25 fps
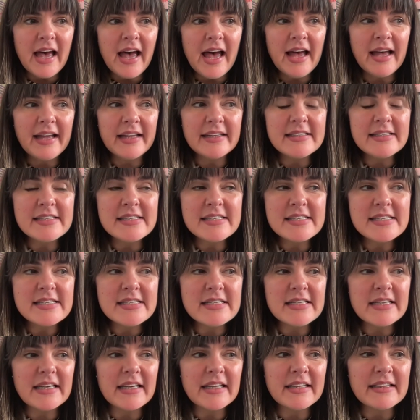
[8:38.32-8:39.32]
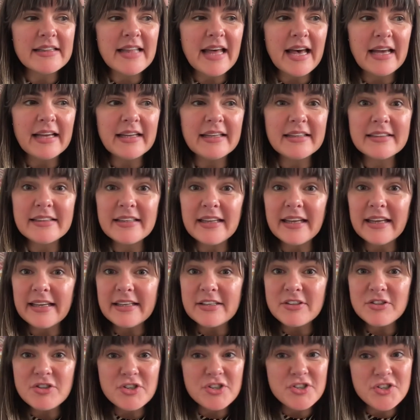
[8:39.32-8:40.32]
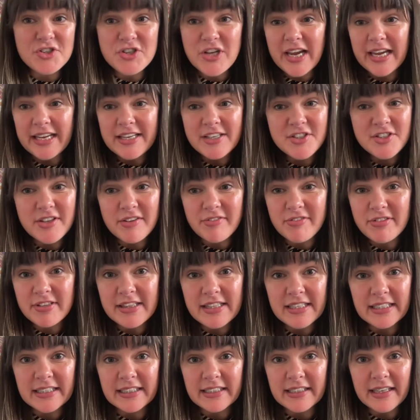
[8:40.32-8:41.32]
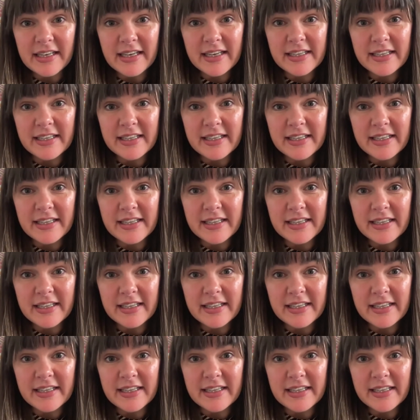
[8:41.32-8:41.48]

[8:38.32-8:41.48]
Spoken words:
And that, it just changed everything.